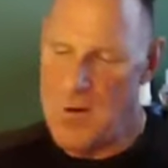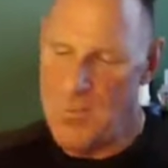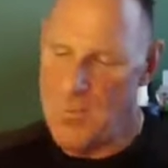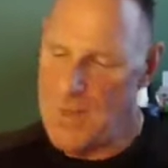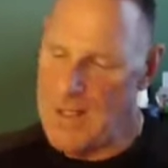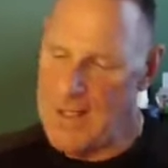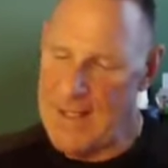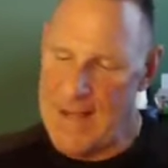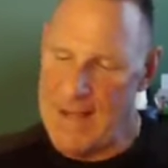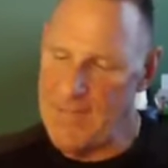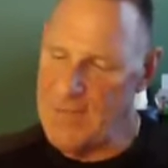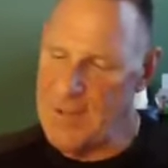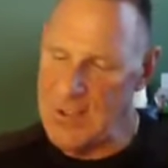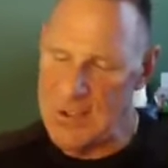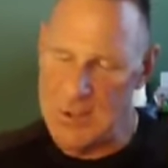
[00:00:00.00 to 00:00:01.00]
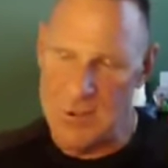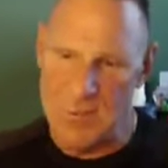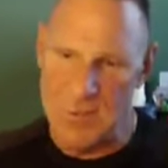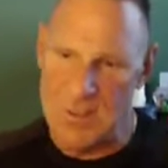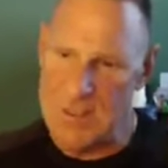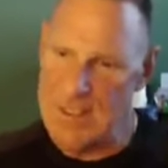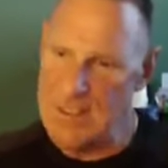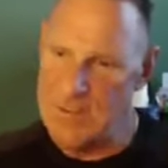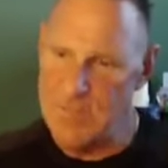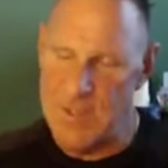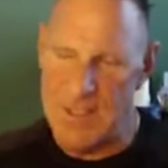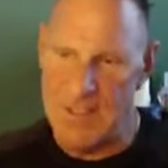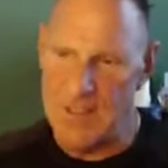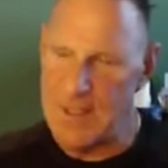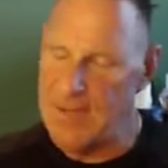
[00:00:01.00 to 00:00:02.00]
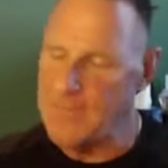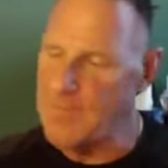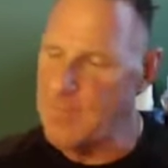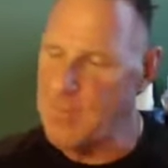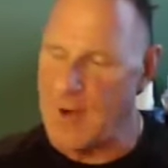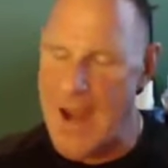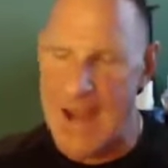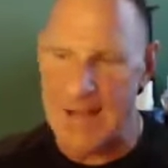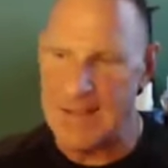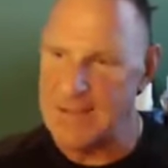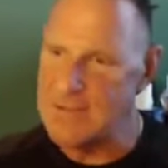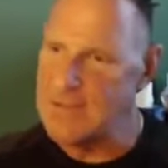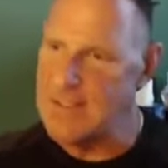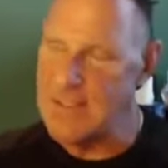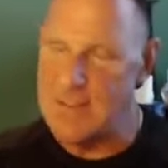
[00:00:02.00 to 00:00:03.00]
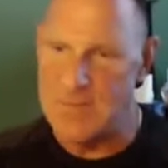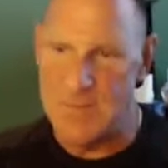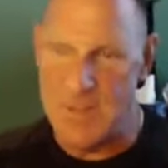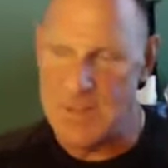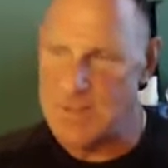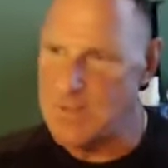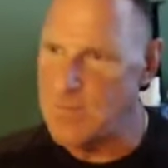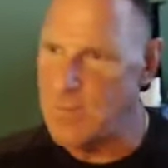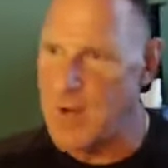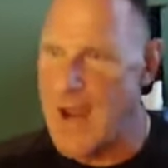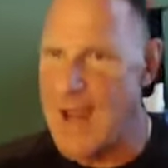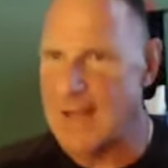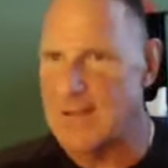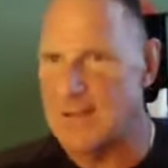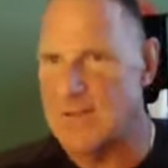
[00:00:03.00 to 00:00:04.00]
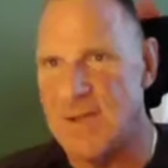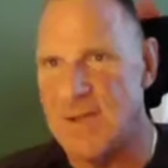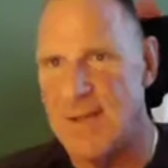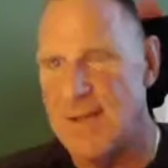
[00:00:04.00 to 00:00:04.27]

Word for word: We didn't have an issue with kids being late for practice, kids missing practice.